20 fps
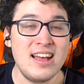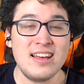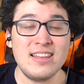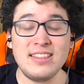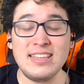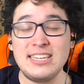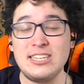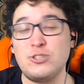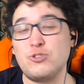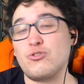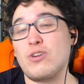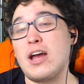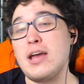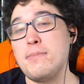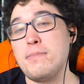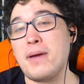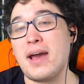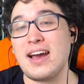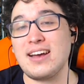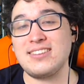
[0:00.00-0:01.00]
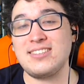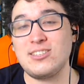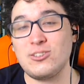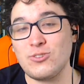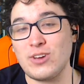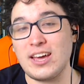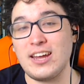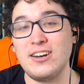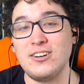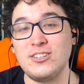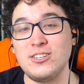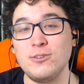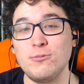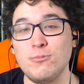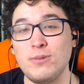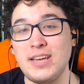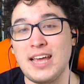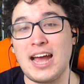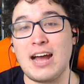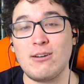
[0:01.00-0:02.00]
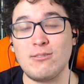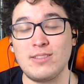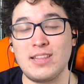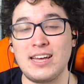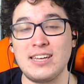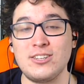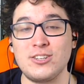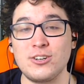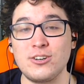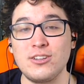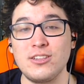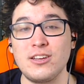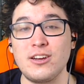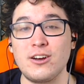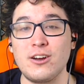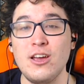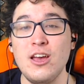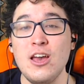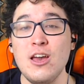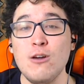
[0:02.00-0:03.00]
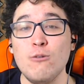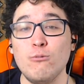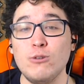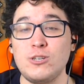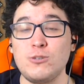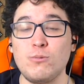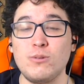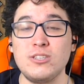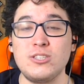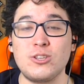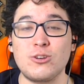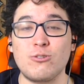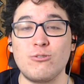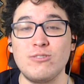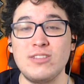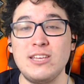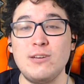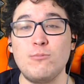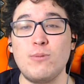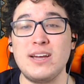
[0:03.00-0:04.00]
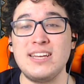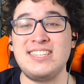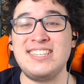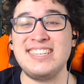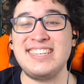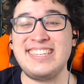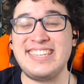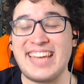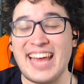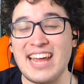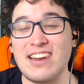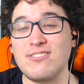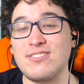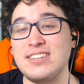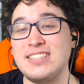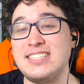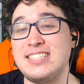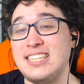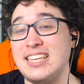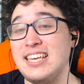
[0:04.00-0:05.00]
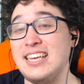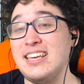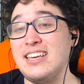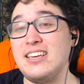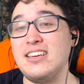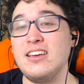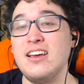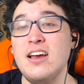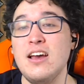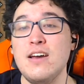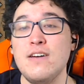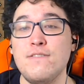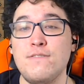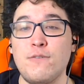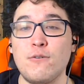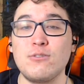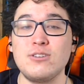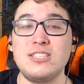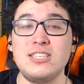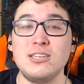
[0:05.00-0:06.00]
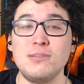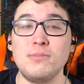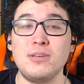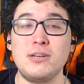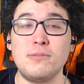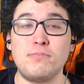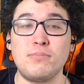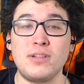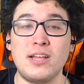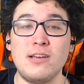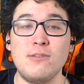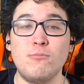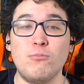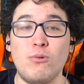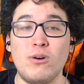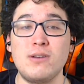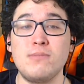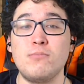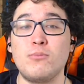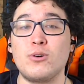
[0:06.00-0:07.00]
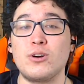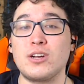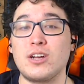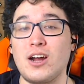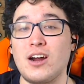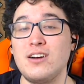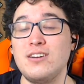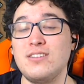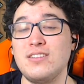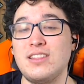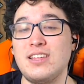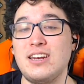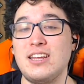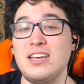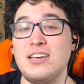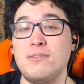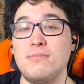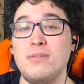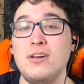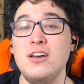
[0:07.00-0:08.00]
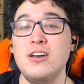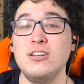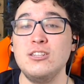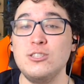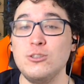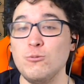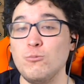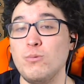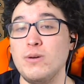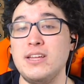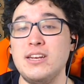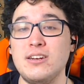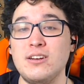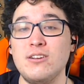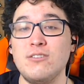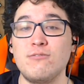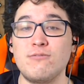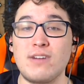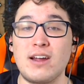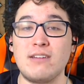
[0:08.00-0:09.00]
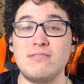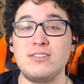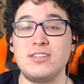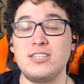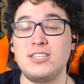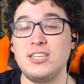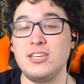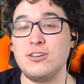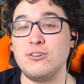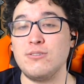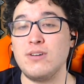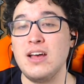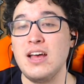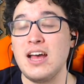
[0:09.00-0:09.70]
the dry pass strategy we outlined earlier, which was their only way to guarantee forcing me to play 1 more card than him to win round 2.